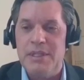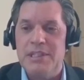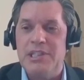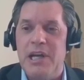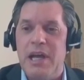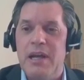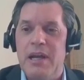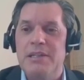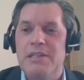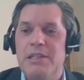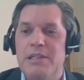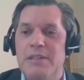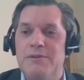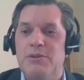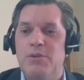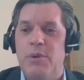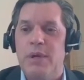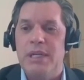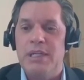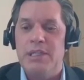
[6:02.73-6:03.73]
the challenges of
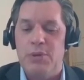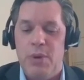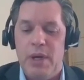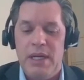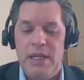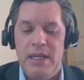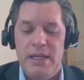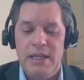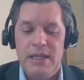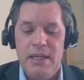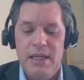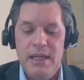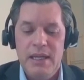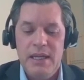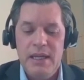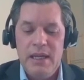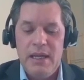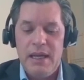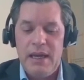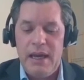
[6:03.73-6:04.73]
2020
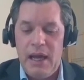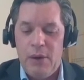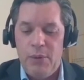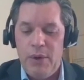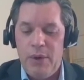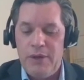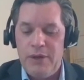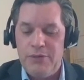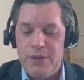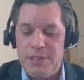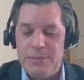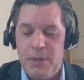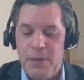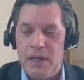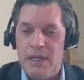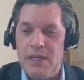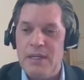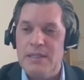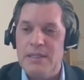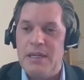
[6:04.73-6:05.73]
and how we have
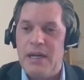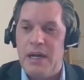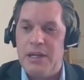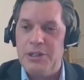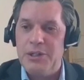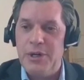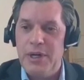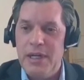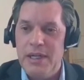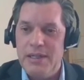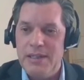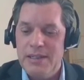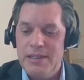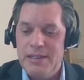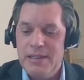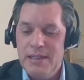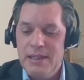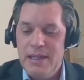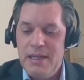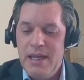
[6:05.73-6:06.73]
responded as a country
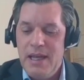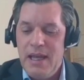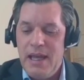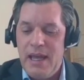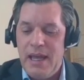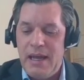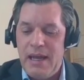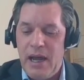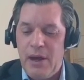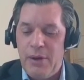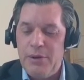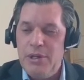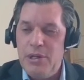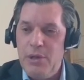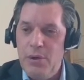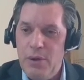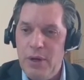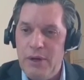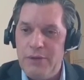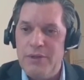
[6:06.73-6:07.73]
and how
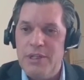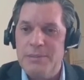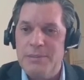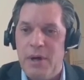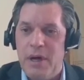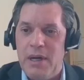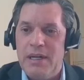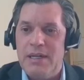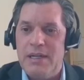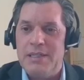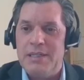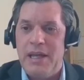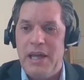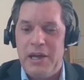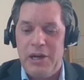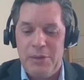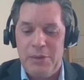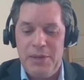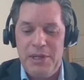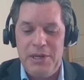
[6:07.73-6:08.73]
you have responded as
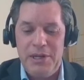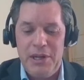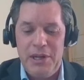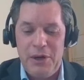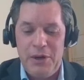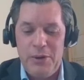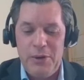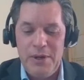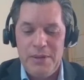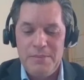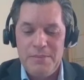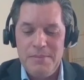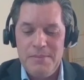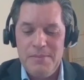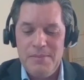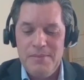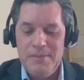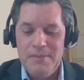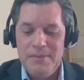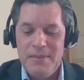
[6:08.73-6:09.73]
NRBDO.
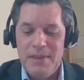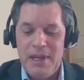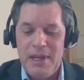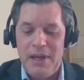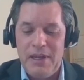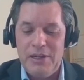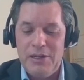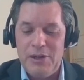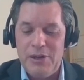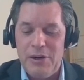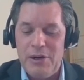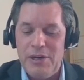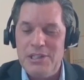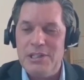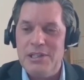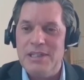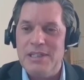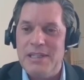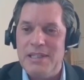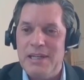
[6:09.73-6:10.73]
I encourage
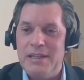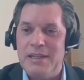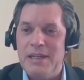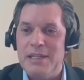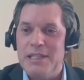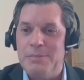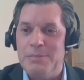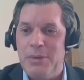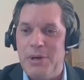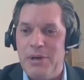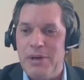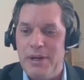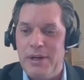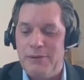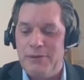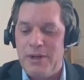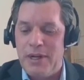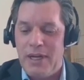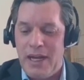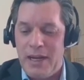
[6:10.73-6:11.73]
you to take that spirit
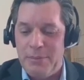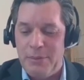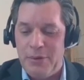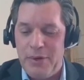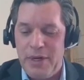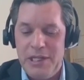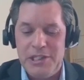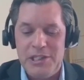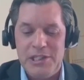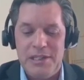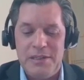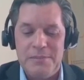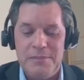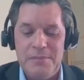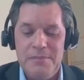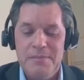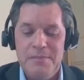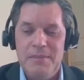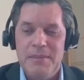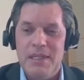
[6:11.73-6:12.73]
of collaboration
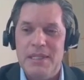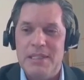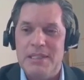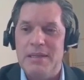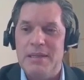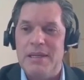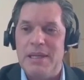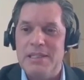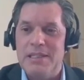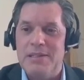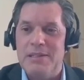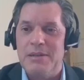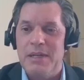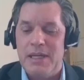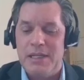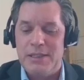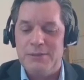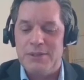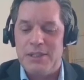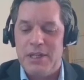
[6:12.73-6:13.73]
into the next 2
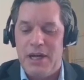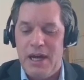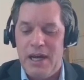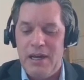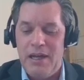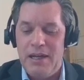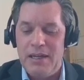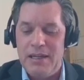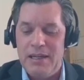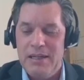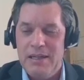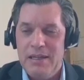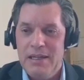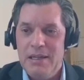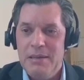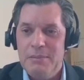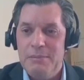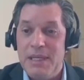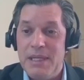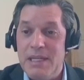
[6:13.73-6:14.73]
days of dialogue,
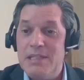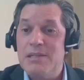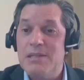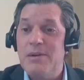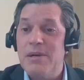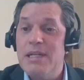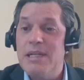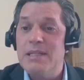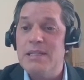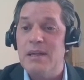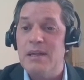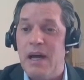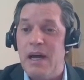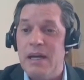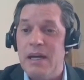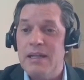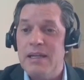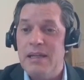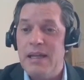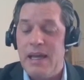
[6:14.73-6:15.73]
because there is a
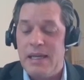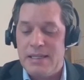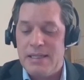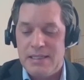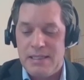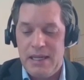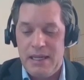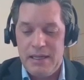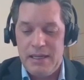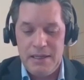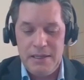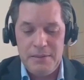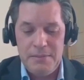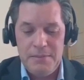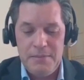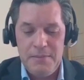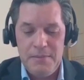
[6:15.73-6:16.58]
lot at stake.